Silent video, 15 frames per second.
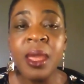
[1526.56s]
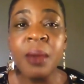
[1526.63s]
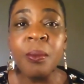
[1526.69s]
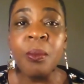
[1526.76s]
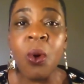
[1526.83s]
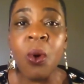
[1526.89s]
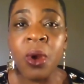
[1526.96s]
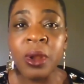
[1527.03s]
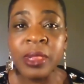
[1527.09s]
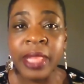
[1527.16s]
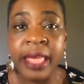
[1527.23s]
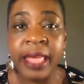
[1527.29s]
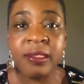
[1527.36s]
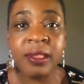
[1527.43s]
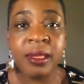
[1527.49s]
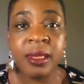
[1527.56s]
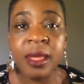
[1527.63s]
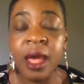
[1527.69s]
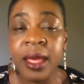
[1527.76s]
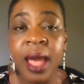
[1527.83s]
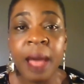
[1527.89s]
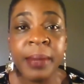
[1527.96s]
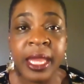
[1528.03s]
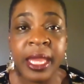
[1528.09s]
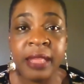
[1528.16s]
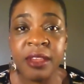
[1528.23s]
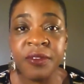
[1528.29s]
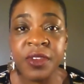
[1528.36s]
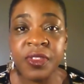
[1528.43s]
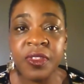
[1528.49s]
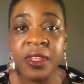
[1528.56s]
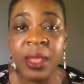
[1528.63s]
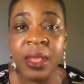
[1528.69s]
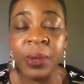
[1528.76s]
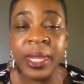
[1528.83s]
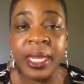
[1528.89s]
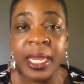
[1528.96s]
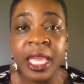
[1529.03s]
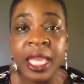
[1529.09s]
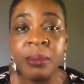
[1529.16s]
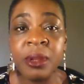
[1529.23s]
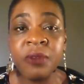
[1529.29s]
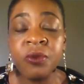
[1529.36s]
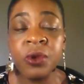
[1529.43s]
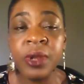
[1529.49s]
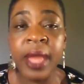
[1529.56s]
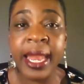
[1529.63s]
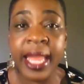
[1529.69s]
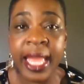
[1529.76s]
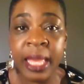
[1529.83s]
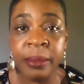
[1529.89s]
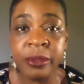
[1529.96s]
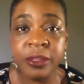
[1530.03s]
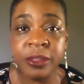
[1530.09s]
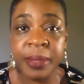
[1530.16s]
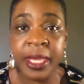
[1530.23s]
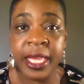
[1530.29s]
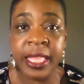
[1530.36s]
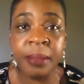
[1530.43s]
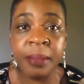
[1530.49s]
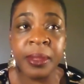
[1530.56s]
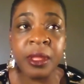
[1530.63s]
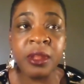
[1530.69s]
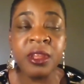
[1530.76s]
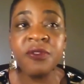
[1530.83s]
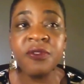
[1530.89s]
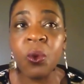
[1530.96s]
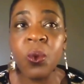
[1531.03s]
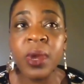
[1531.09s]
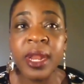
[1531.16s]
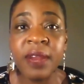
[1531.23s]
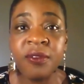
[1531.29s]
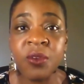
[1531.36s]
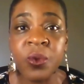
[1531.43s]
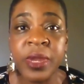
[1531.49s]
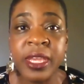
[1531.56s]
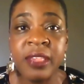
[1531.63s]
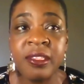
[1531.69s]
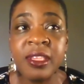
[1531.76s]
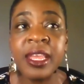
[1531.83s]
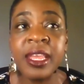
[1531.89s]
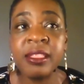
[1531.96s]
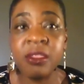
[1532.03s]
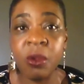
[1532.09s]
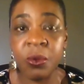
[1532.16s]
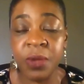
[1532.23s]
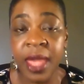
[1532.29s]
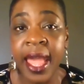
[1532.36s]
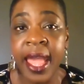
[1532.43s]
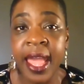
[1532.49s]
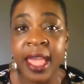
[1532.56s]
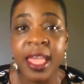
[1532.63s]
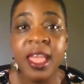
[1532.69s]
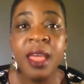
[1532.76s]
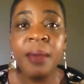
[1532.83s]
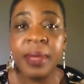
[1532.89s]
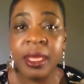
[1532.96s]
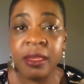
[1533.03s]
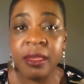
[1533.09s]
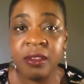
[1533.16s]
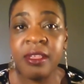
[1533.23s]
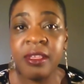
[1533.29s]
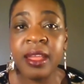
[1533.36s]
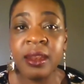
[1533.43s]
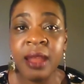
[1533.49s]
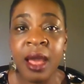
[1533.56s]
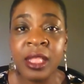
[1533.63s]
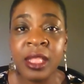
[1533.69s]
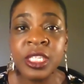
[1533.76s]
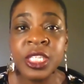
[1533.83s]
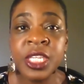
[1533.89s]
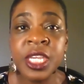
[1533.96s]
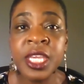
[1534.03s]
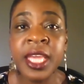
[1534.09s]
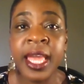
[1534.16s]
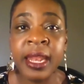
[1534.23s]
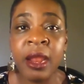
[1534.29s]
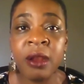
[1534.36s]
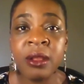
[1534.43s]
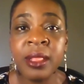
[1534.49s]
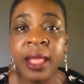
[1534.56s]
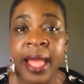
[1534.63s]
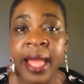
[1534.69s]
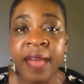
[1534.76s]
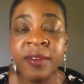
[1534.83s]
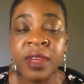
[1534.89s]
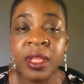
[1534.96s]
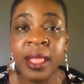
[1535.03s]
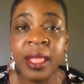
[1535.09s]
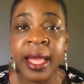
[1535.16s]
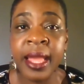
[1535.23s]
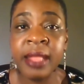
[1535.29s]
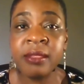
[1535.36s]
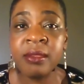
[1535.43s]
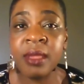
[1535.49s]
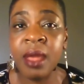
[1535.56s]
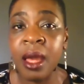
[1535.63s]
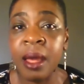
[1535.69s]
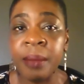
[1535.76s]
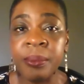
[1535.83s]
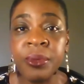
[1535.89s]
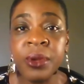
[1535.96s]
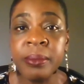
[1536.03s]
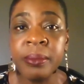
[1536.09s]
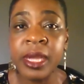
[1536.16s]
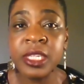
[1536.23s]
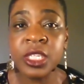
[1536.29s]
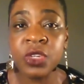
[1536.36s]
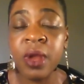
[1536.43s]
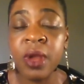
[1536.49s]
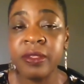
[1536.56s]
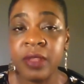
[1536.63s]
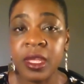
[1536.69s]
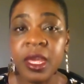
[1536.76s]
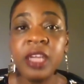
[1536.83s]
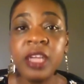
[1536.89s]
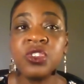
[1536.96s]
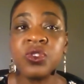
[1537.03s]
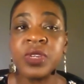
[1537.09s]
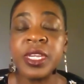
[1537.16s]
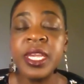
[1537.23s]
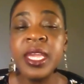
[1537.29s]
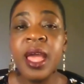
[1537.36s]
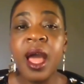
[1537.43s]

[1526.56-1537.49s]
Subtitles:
more or less accommodates everything that we need. But if we're not able to be in the building for whatever reason, it's okay, because the technology and our having clients pretty much across the country